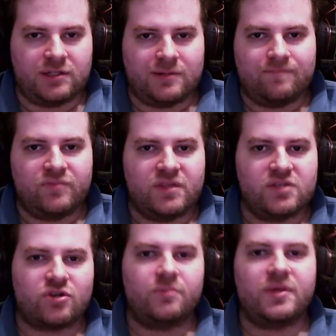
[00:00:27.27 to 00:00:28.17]
This is
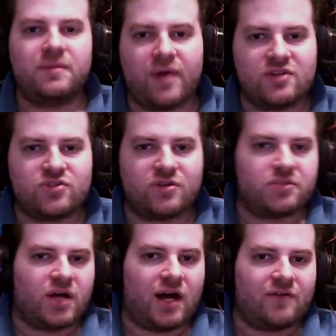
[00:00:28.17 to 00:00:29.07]
going to be based on some
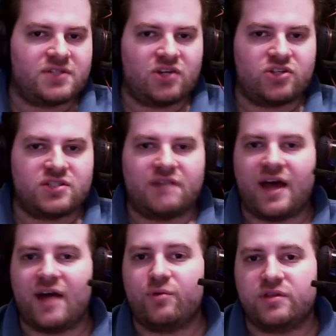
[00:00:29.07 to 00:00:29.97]
conversations I've
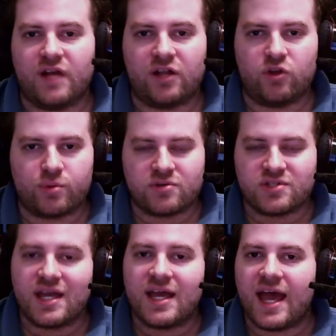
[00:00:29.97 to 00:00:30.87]
had with developers
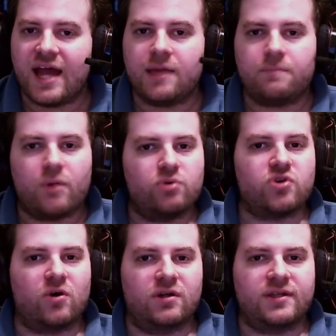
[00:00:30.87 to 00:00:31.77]
and a post
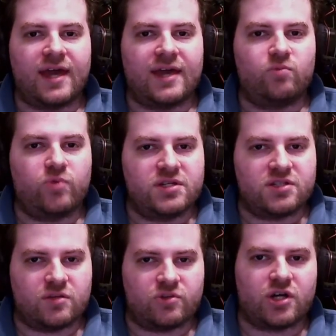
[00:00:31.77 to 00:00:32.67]
on Game
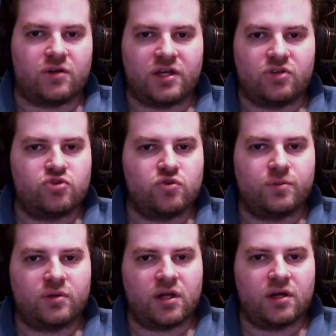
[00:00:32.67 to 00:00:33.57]
Wisdom, which I'll link to
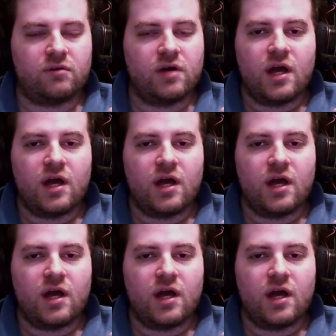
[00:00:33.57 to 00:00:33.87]
below